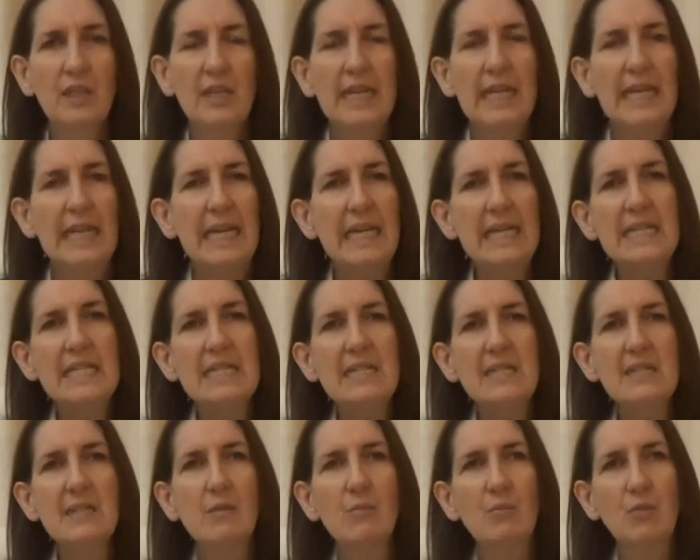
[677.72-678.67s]
He did
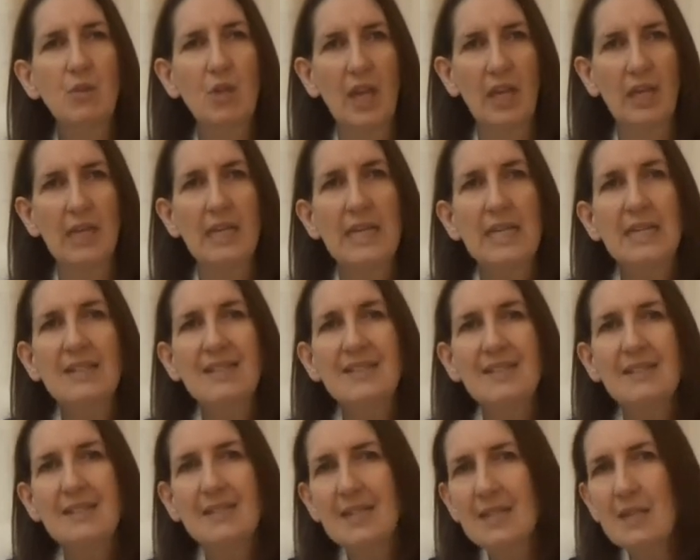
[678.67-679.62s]
something
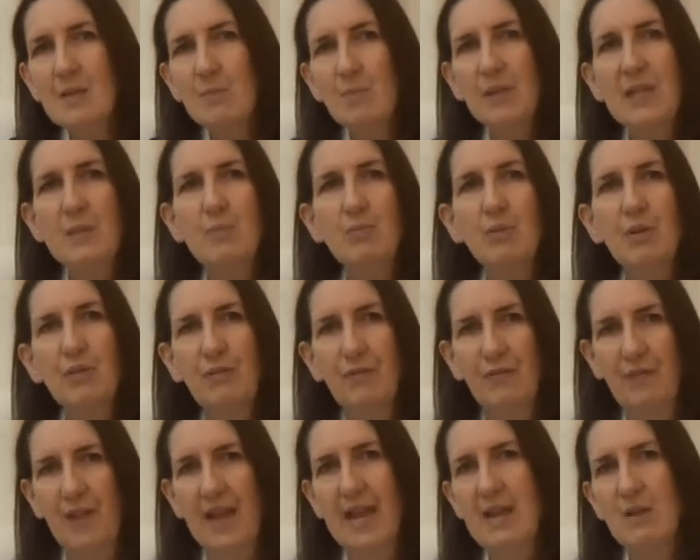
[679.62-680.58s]
deeply
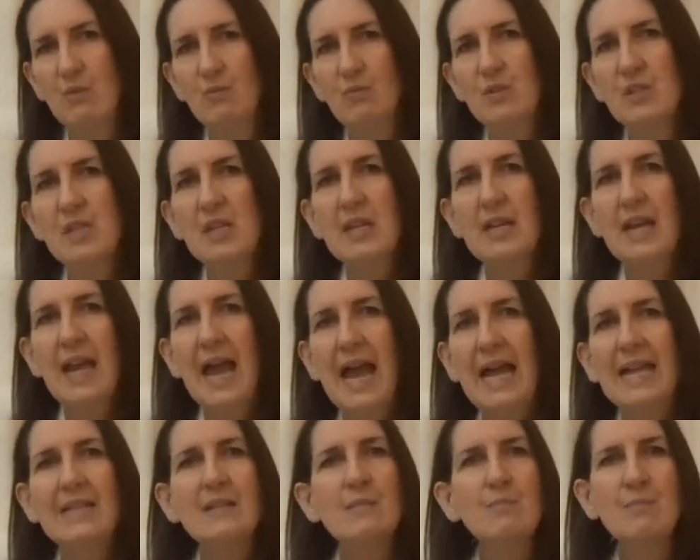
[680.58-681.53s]
profound
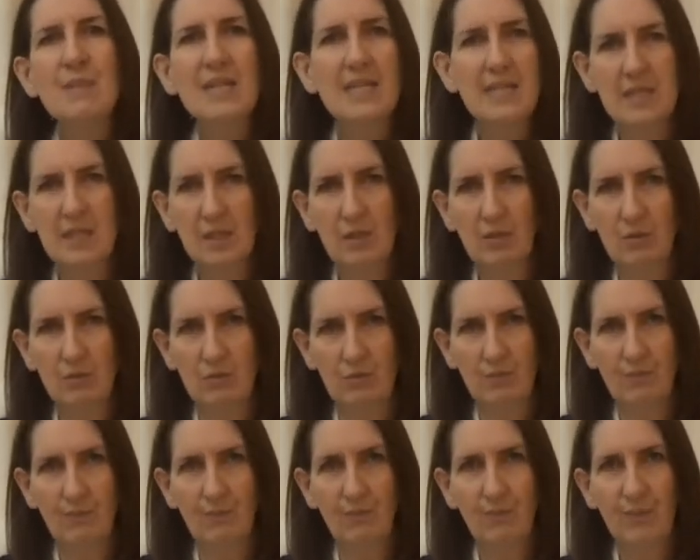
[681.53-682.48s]
and mystical
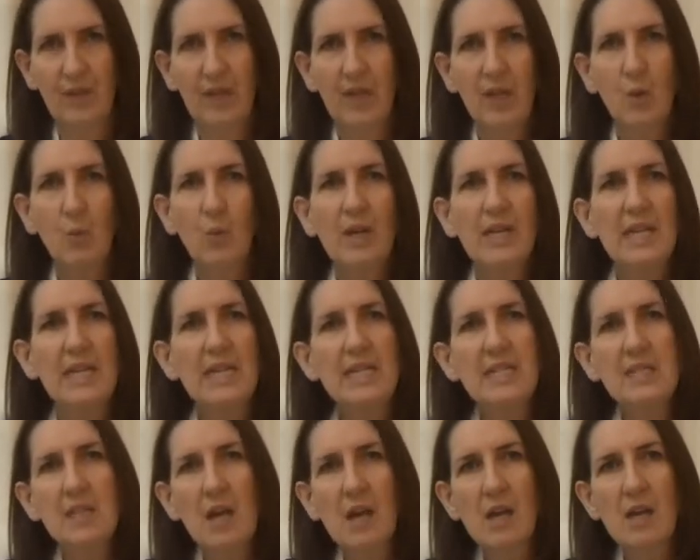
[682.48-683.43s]
when he
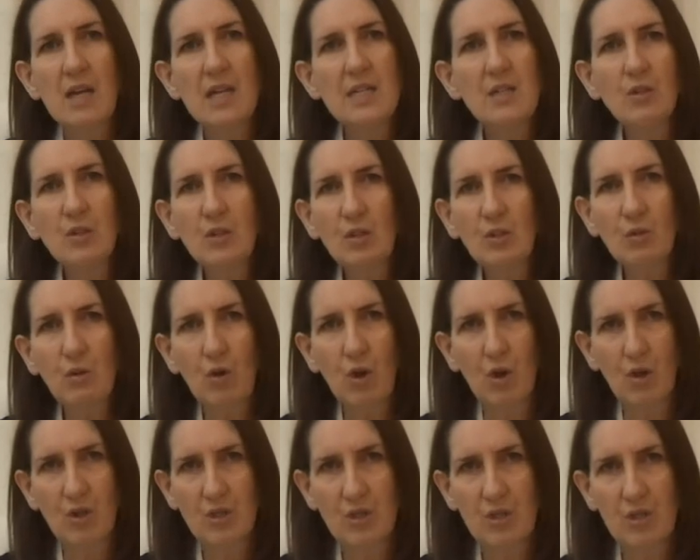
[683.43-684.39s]
died on the
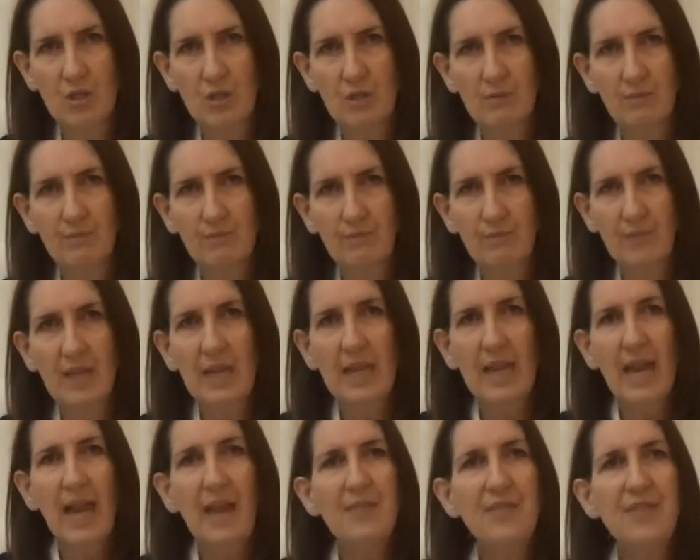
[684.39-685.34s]
cross.
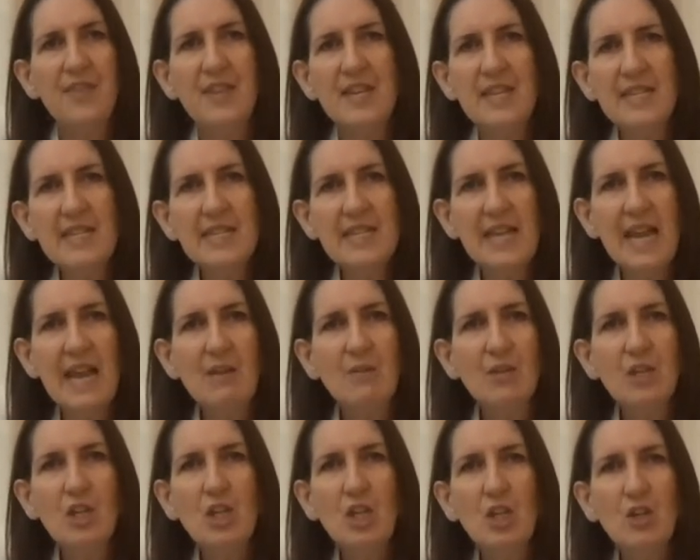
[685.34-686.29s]
And this is how the
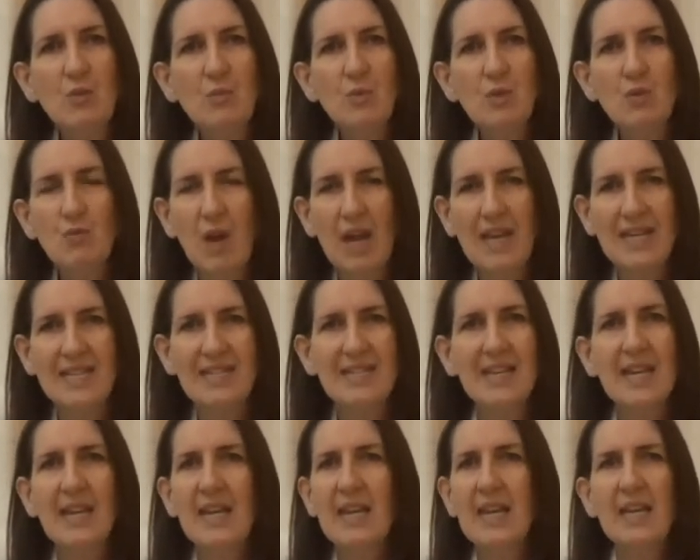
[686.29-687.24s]
human race,
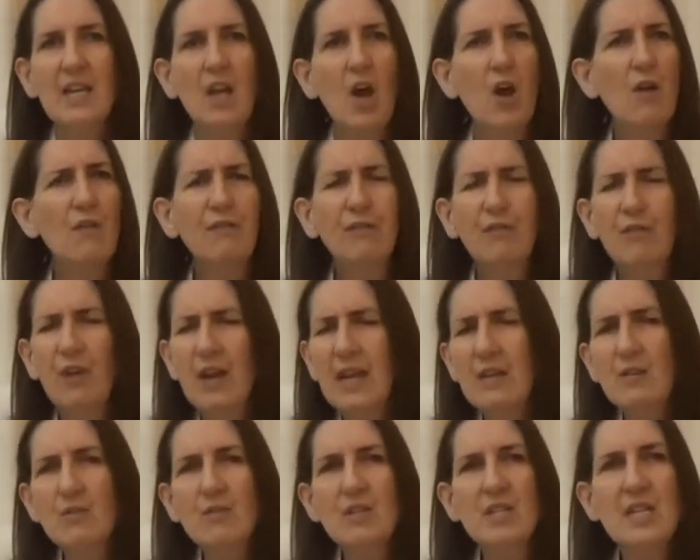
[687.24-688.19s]
in our
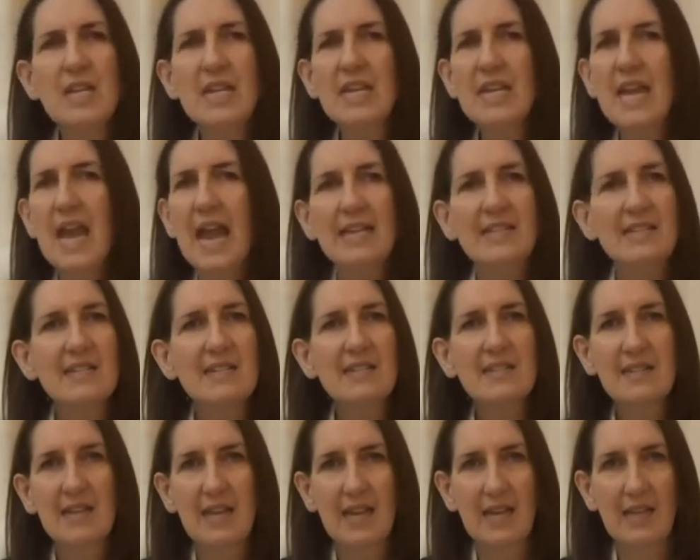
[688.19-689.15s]
frailty and
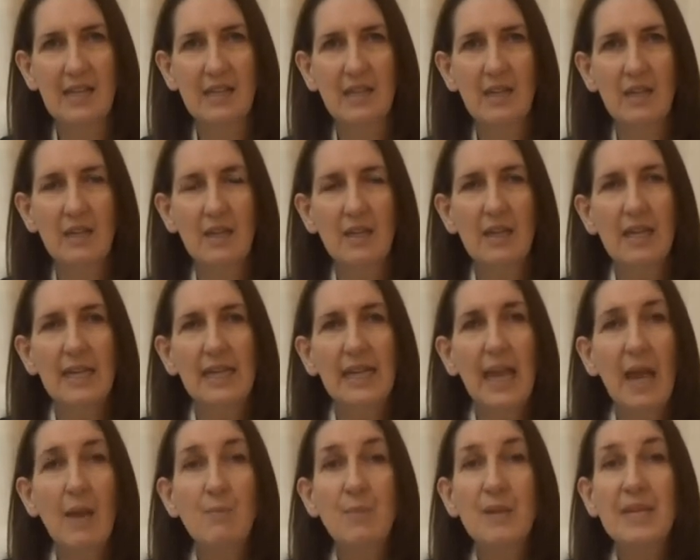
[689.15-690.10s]
sin,
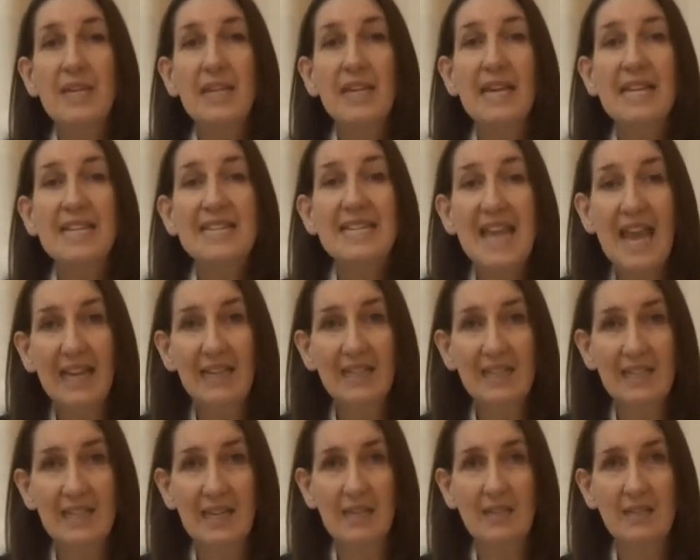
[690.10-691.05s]
can be
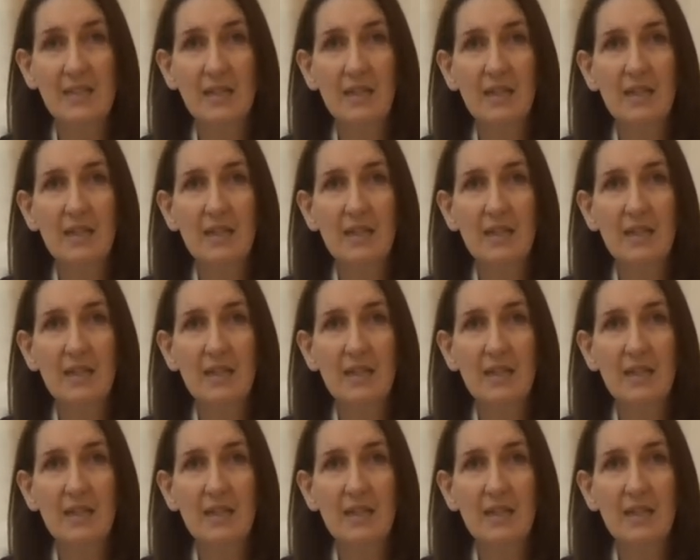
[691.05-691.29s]
connected